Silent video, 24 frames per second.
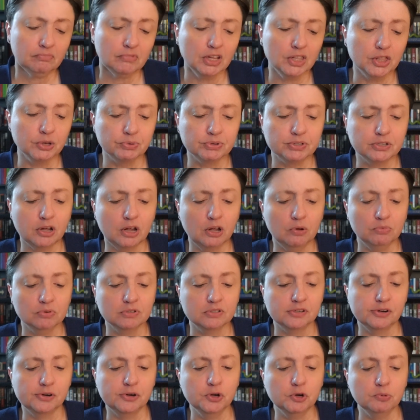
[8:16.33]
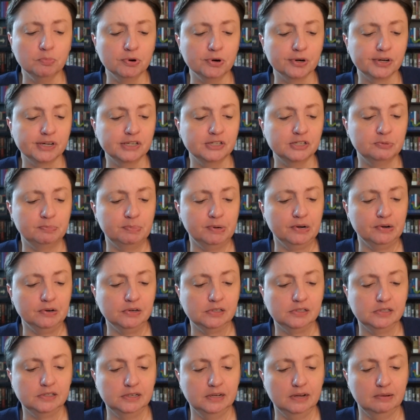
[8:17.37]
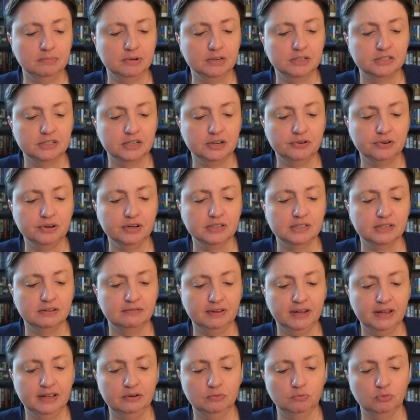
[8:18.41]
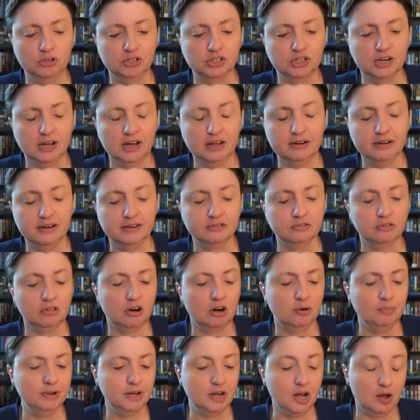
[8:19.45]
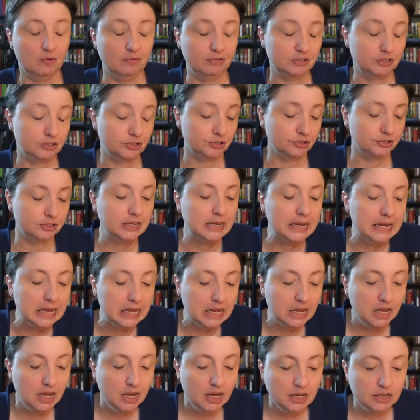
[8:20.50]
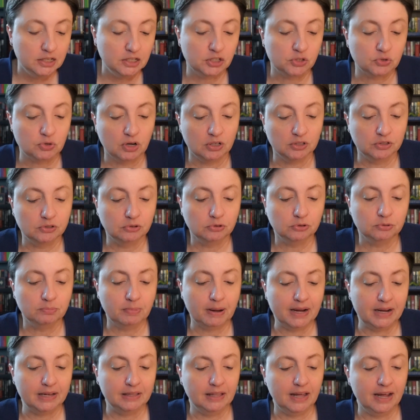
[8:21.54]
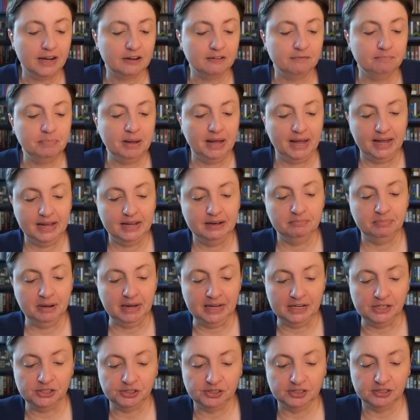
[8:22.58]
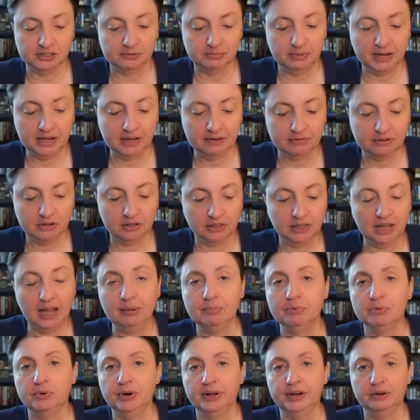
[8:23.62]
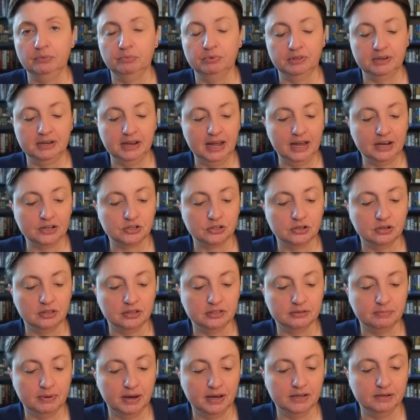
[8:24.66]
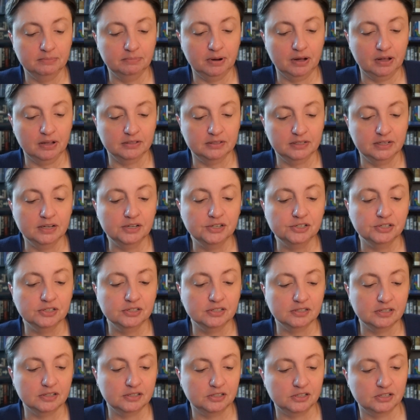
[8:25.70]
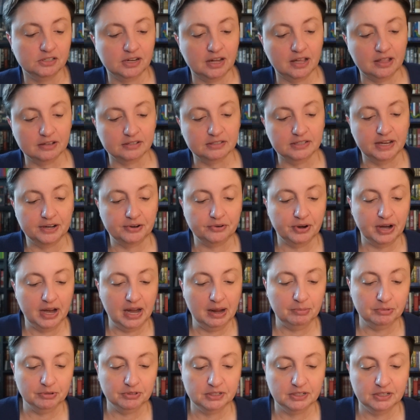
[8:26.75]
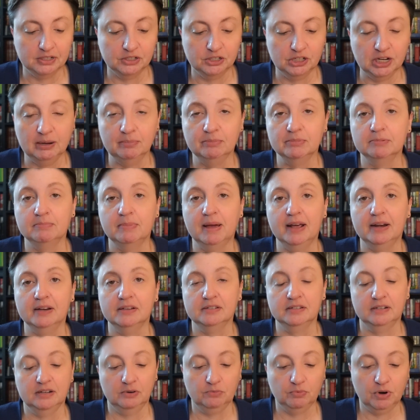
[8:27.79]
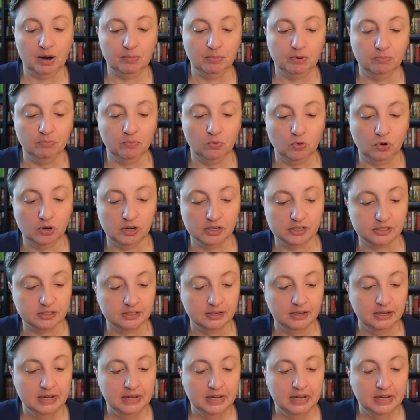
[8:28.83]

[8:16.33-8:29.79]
The result was the Newburgh Conspiracy, a mysterious event in which Continental Army officers, disgruntled by a lack of pay and pensions, may have collaborated with nationalist minded politicians such as Alexander Hamilton, James Madison, and Robert Morris